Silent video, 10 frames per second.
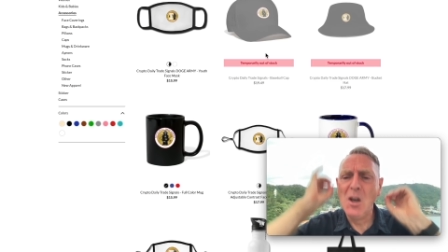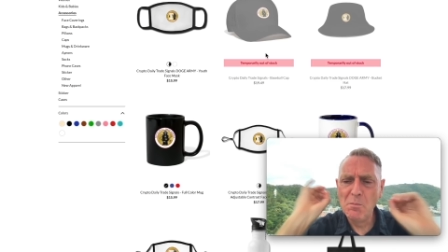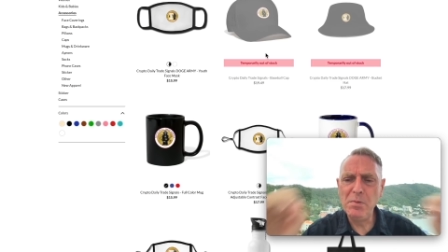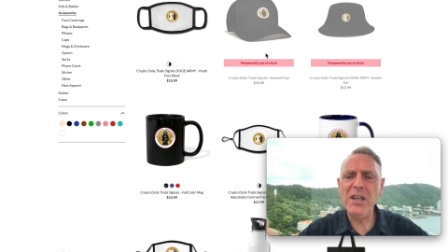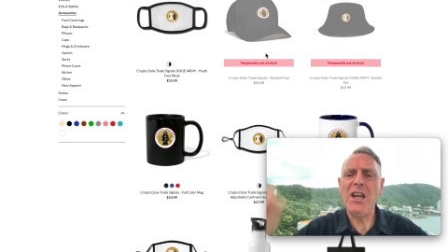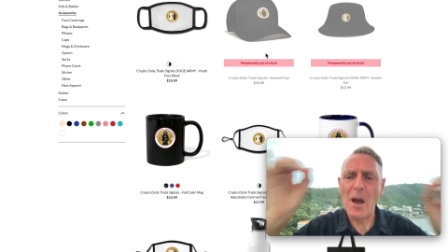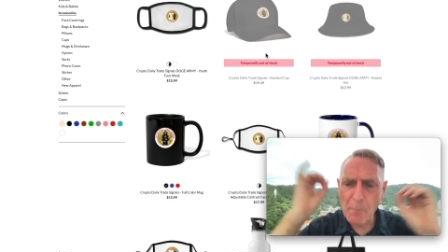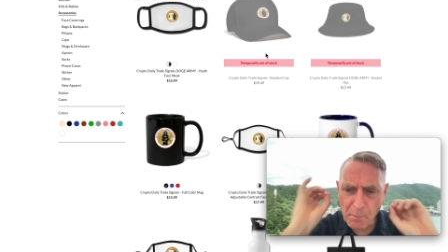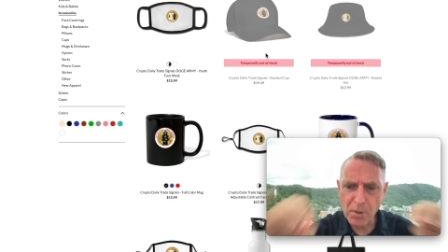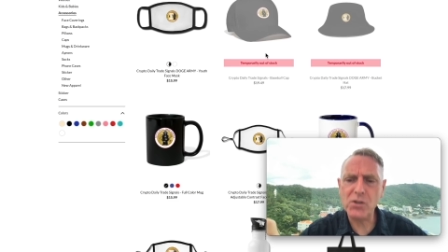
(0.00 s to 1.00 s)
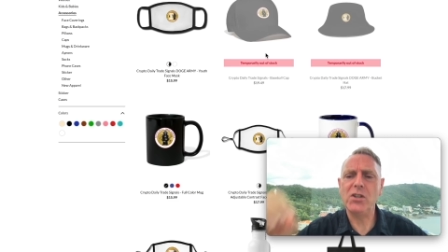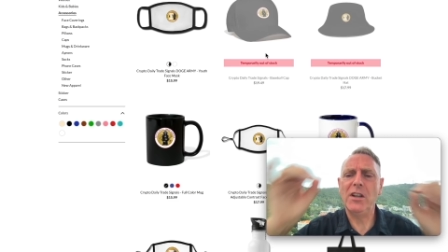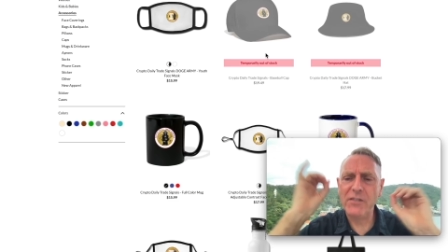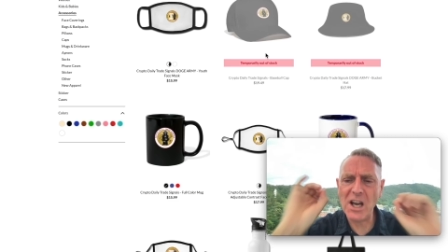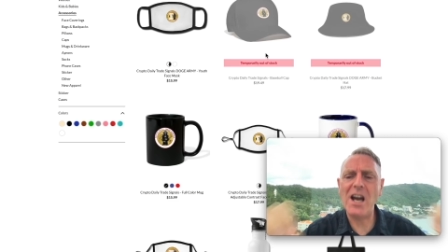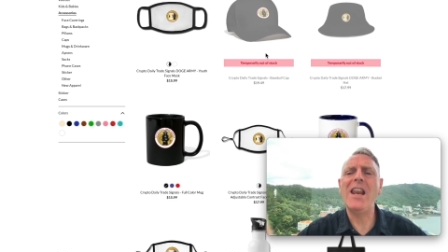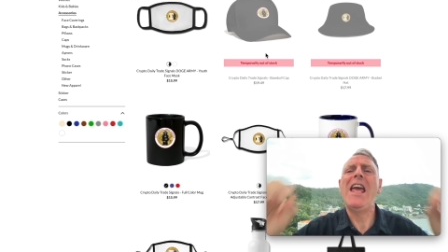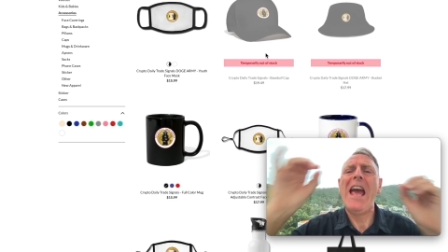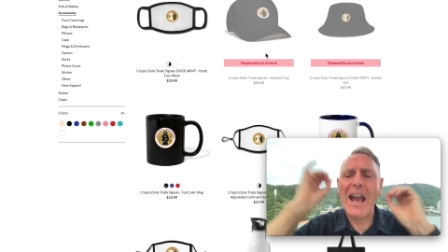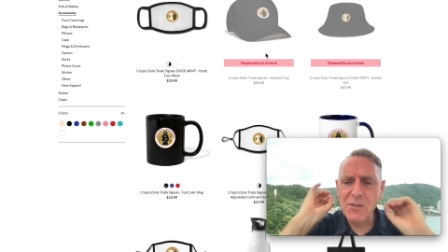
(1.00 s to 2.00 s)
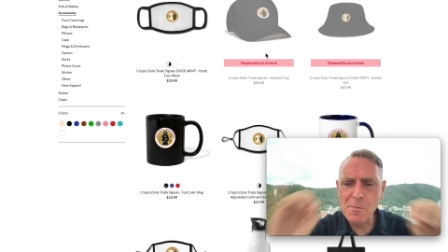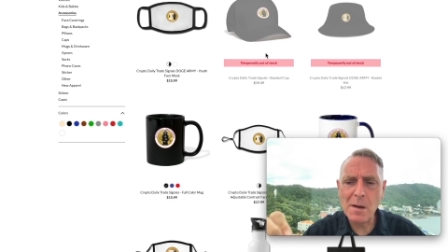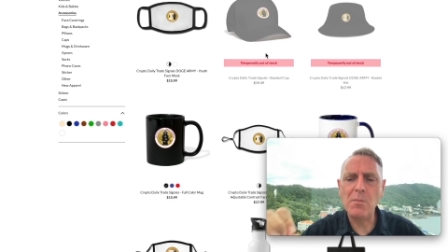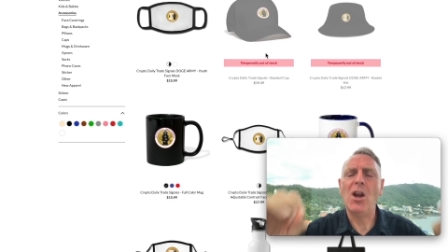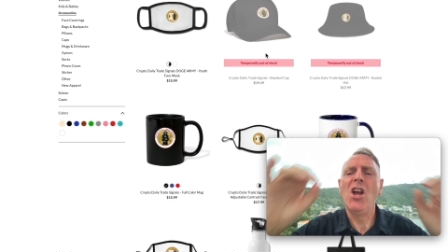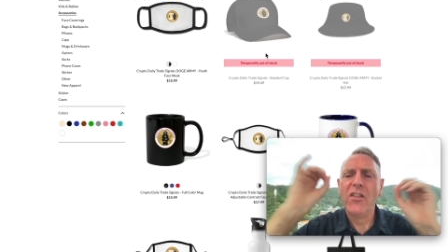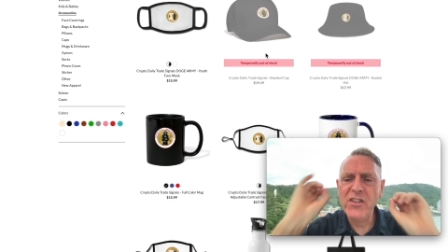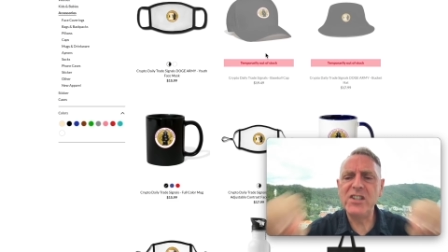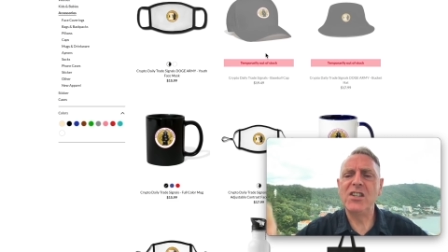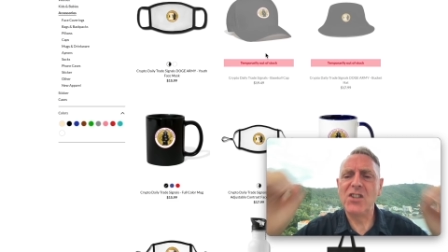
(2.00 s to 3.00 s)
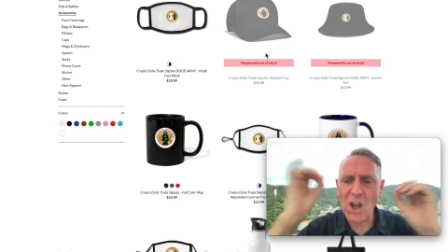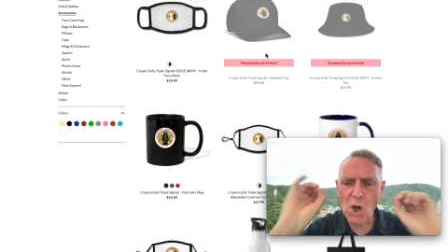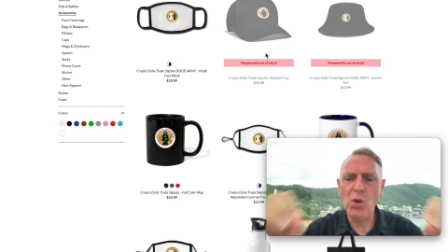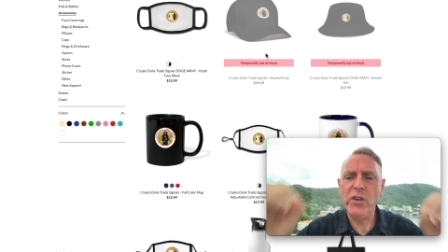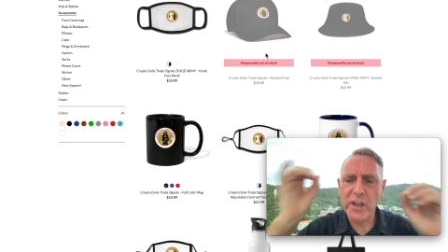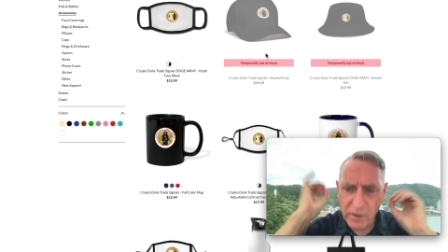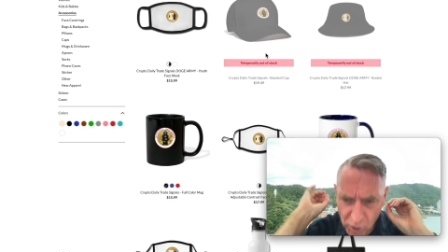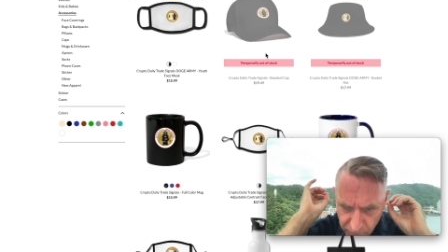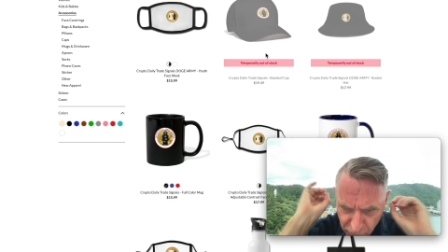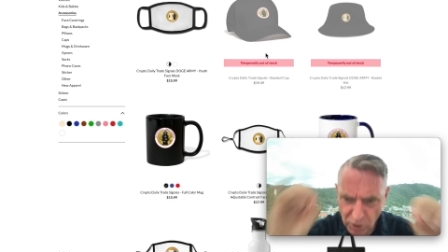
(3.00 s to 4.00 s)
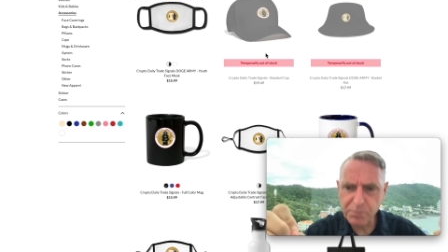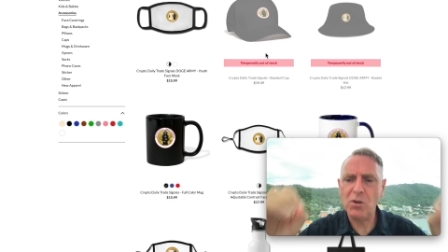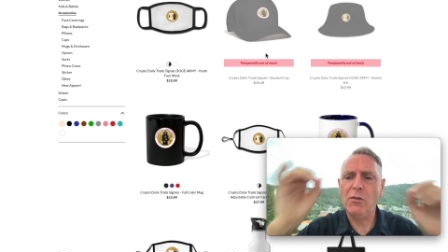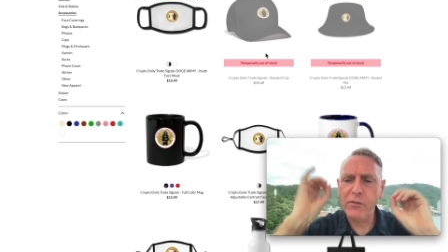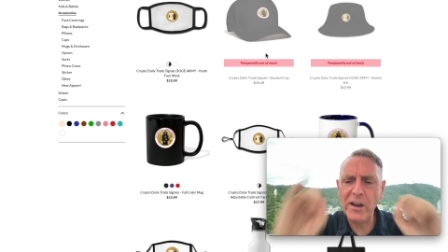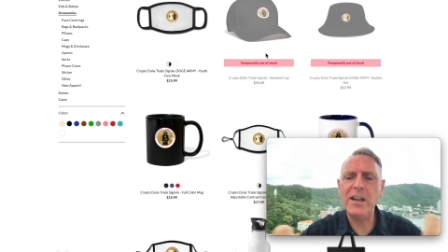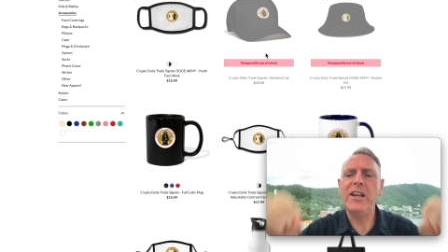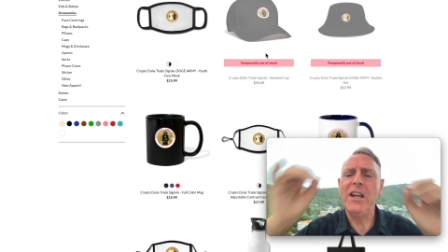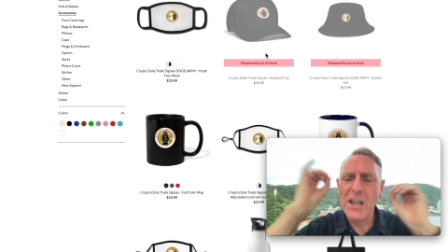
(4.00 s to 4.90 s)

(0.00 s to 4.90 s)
be a person of God. And remember, this is the only crypto-friendly,